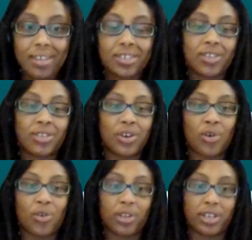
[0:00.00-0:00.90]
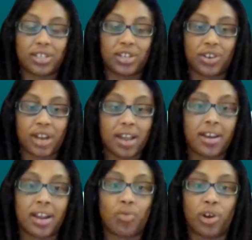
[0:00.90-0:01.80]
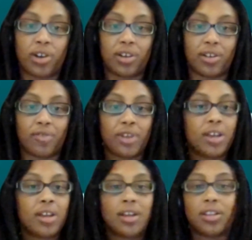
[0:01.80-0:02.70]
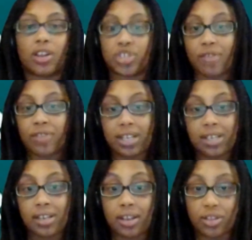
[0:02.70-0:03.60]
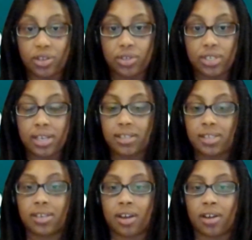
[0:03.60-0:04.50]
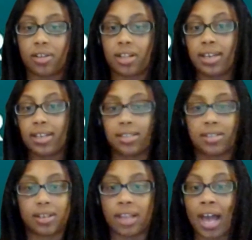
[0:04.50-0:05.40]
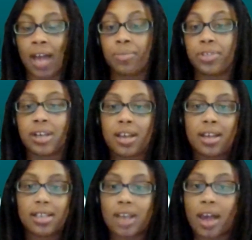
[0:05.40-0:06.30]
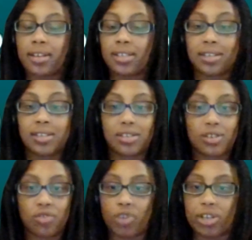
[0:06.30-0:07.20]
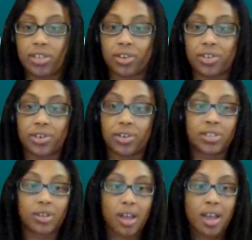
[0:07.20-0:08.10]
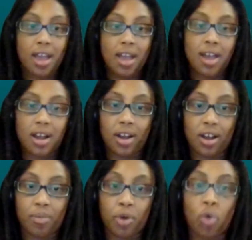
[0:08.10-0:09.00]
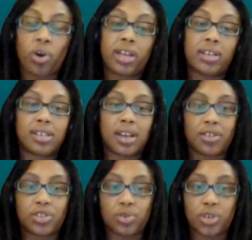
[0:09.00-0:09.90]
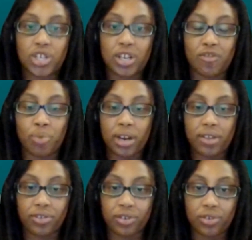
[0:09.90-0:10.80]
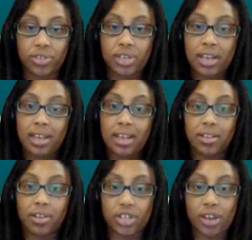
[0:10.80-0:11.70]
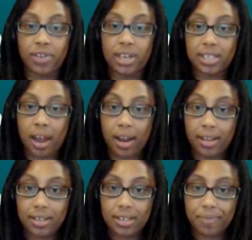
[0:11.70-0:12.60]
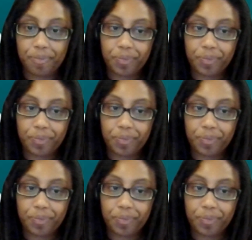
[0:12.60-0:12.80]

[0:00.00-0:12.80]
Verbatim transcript: So the goal is to create a network of longevity enthusiasts, uh, clinics, labs, scientists, researchers, um, all working together to achieve breakthroughs in longevity science.